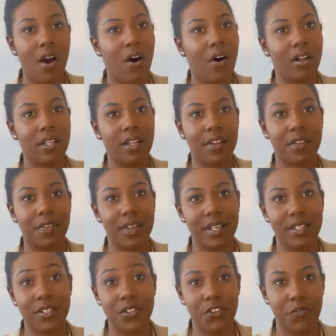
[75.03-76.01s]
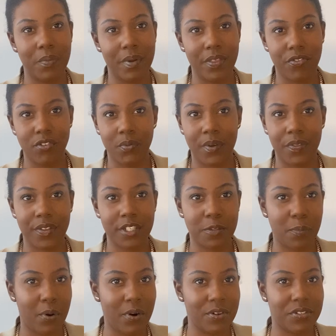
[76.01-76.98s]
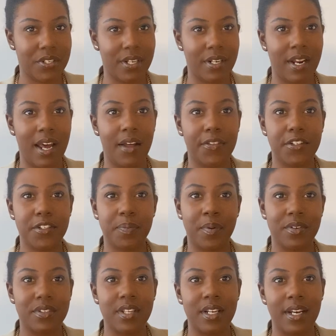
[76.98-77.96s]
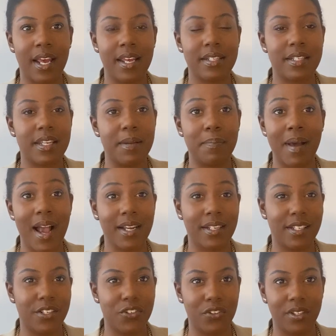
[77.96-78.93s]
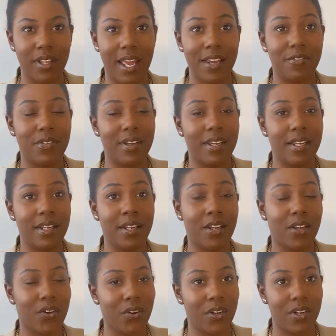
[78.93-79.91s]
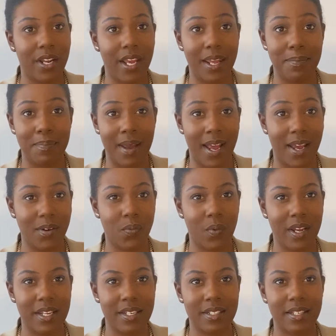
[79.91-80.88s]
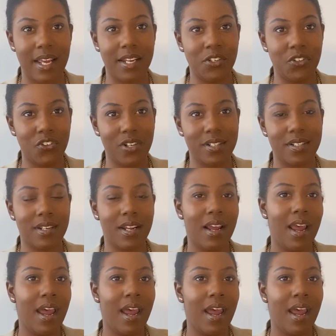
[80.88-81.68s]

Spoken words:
all of the things that you've been through with this person, how this person has impacted your life in good and bad ways, and just